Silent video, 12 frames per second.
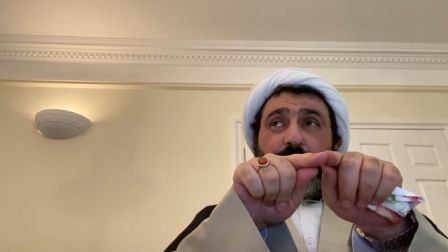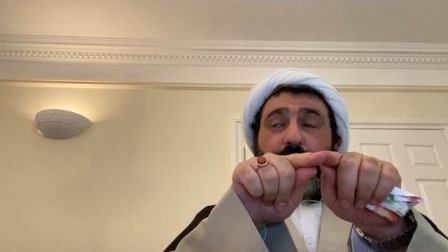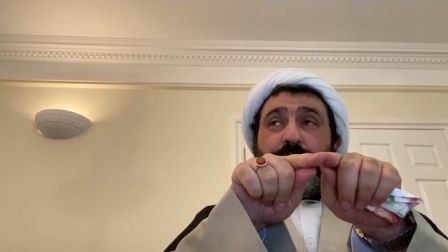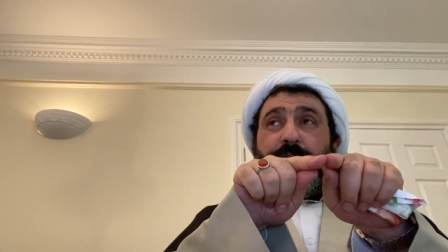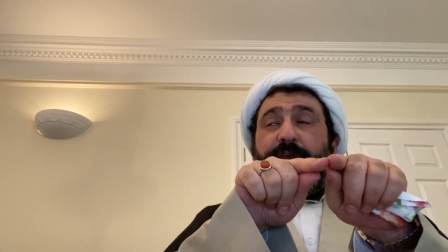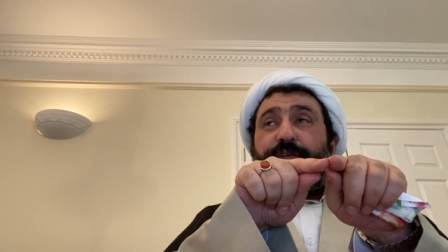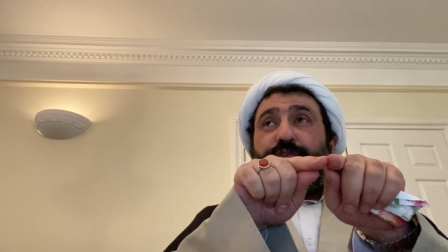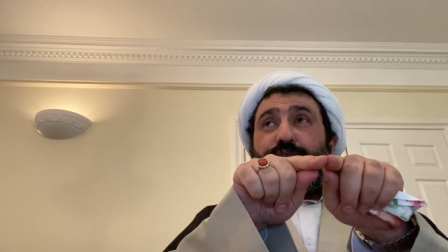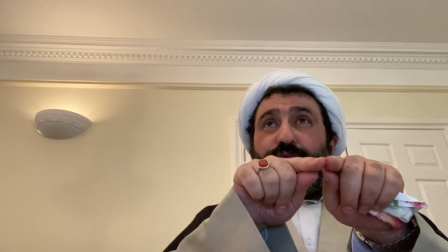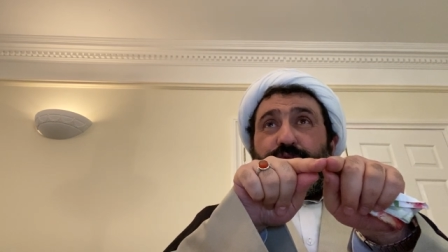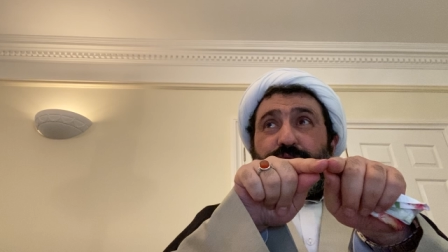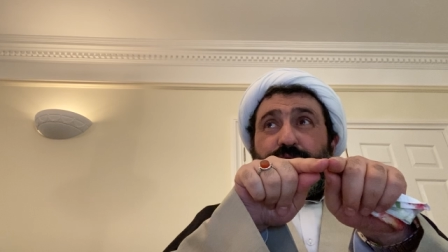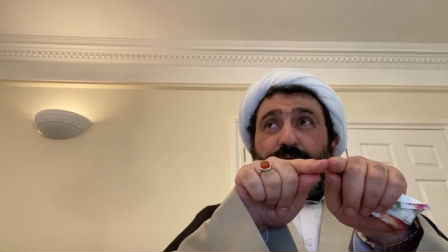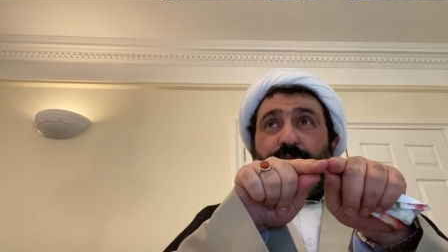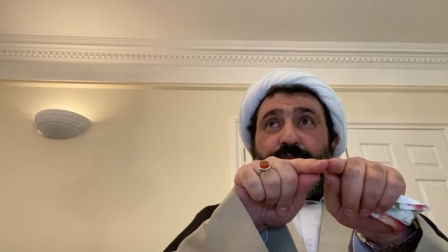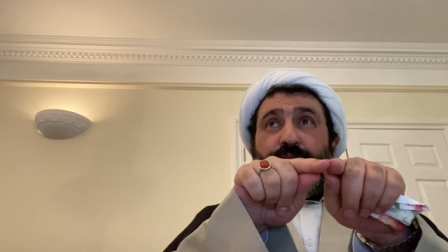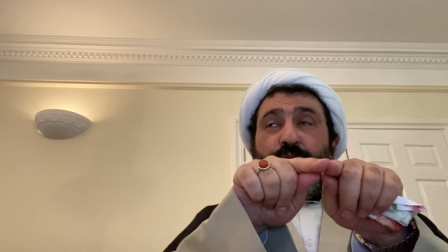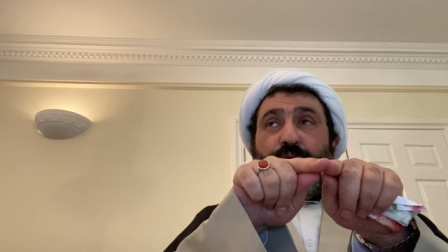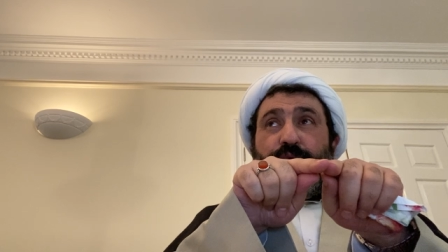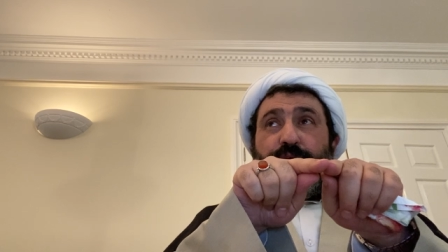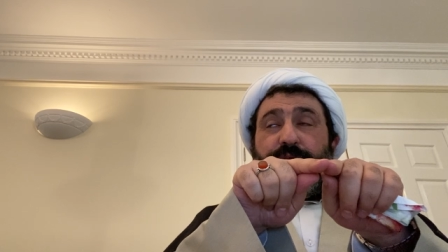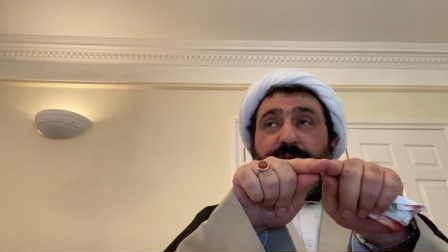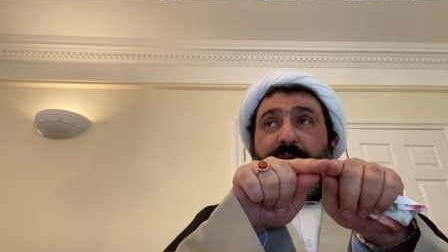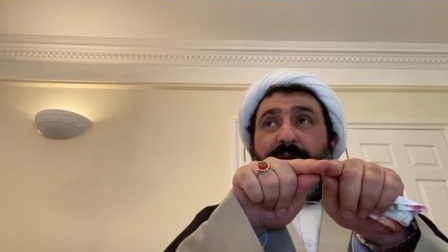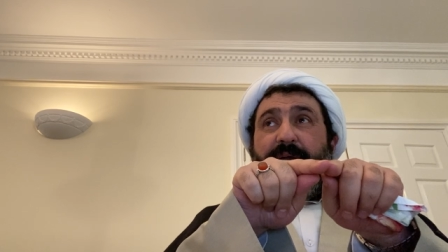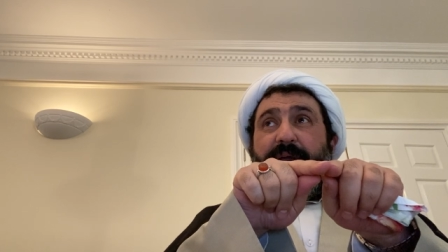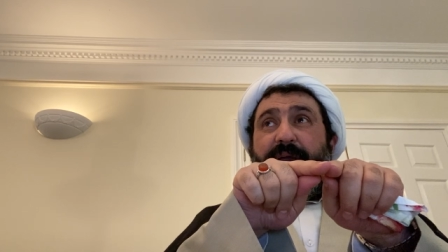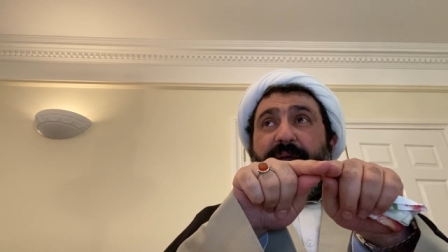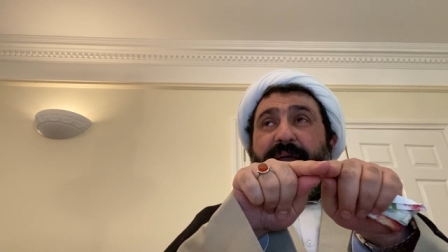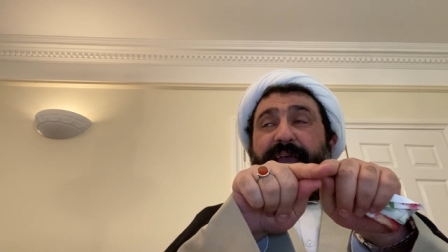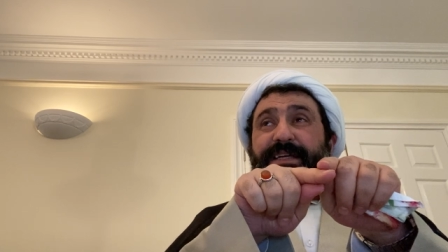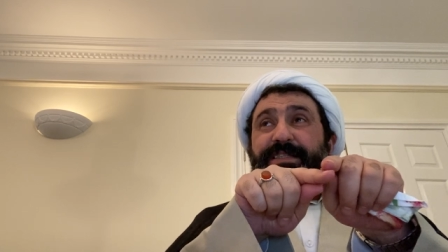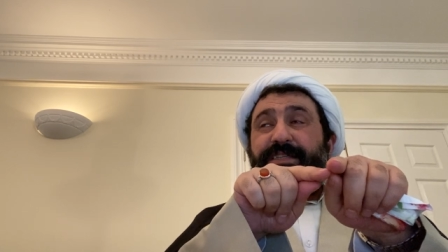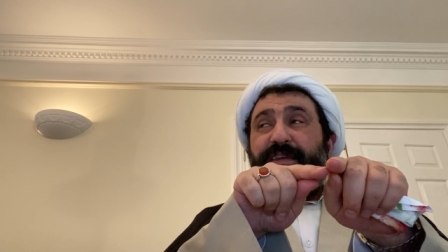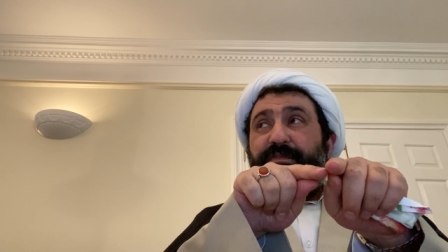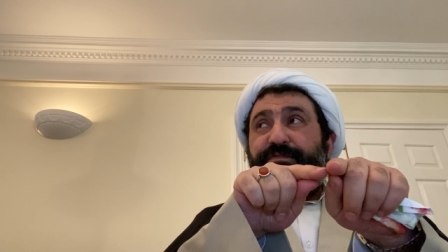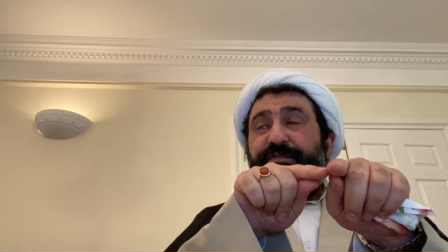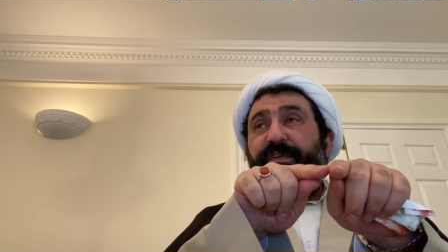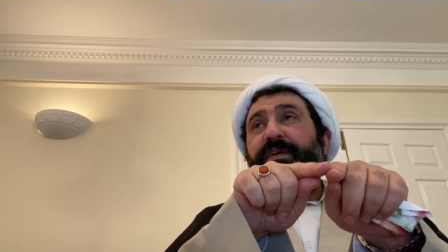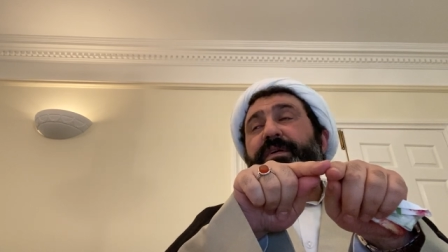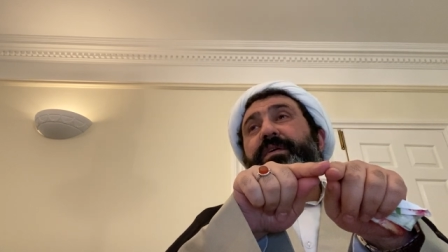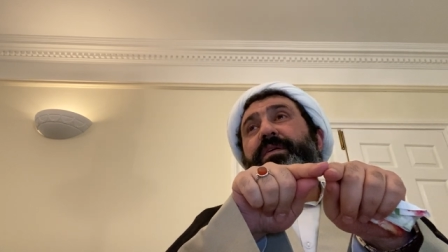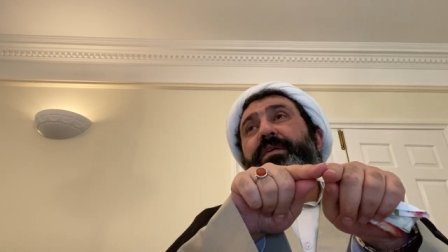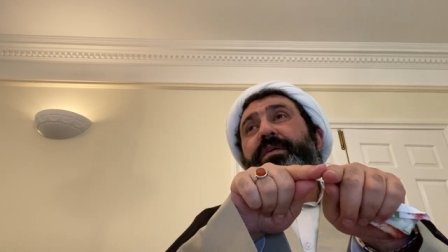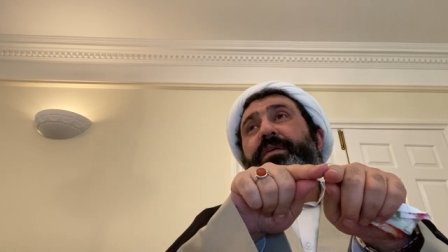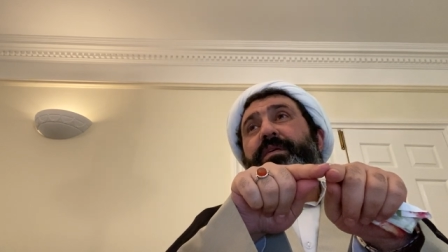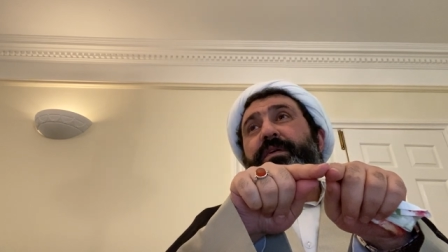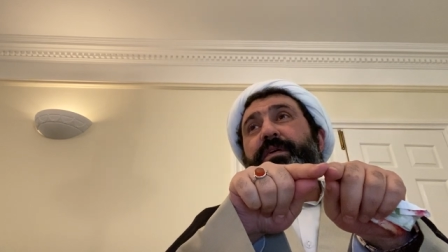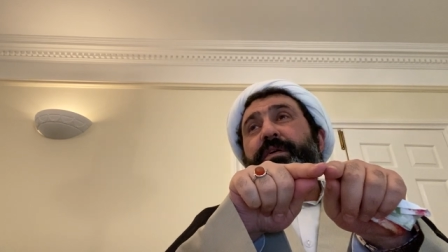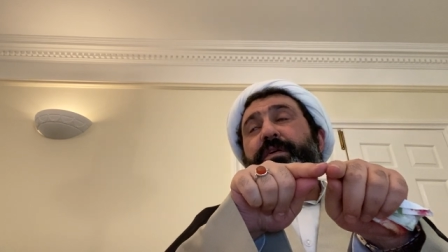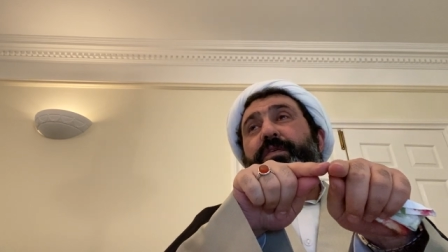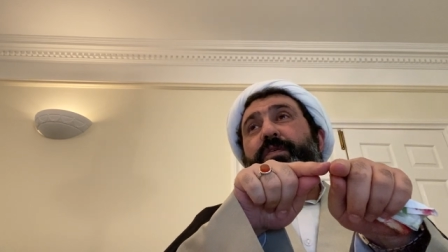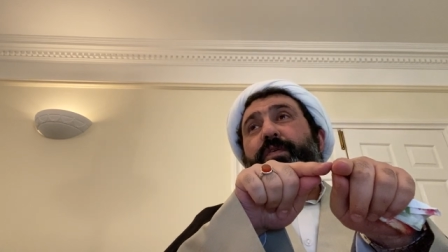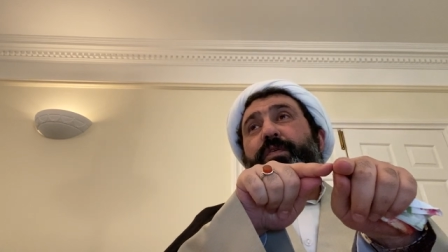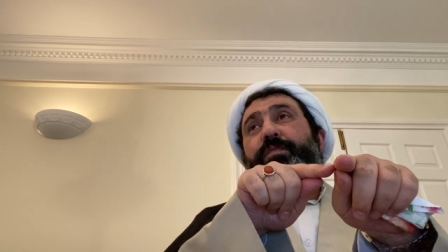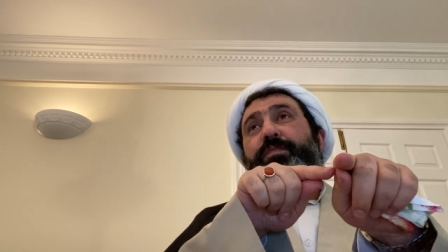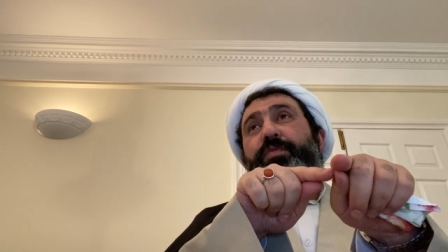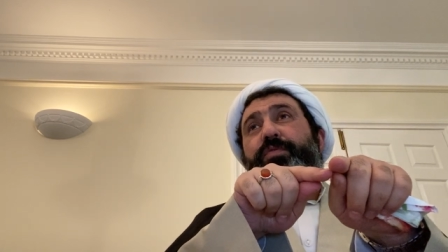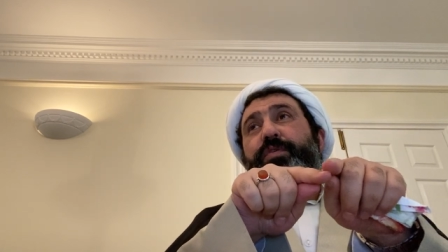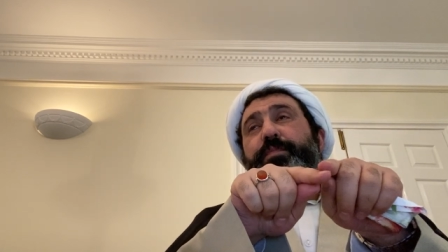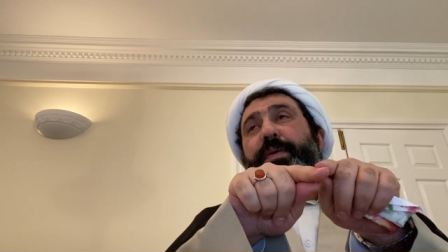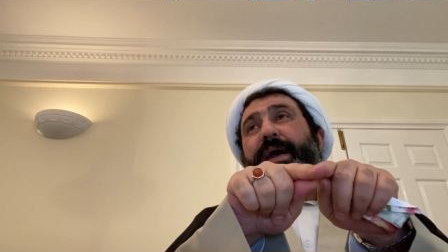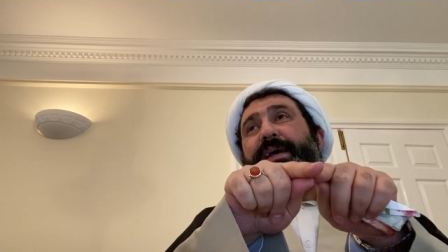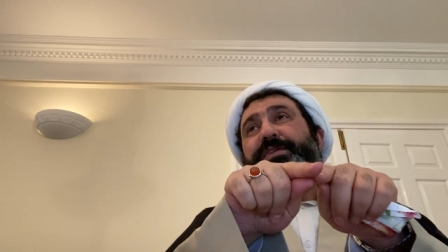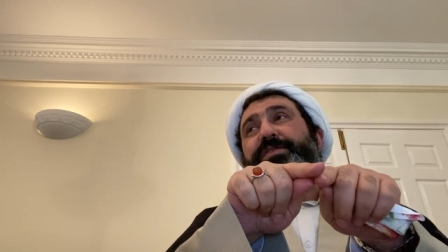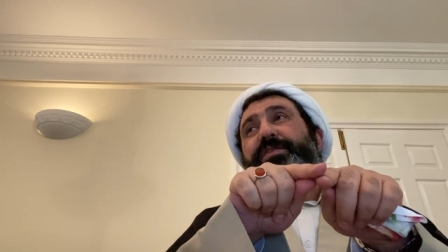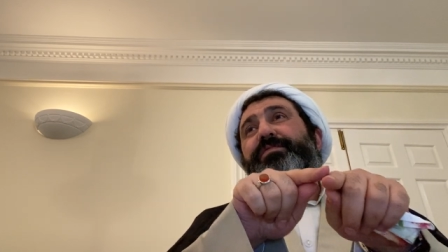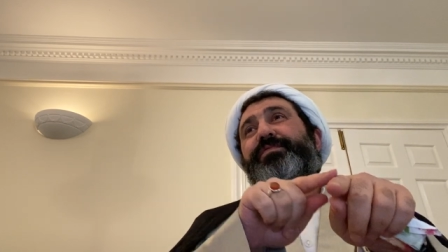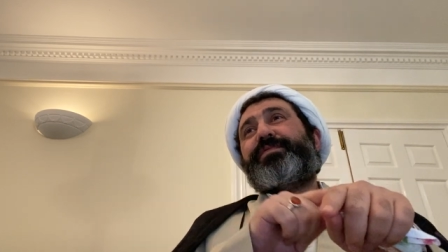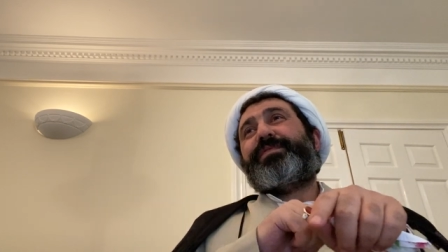makes you more active or more passive.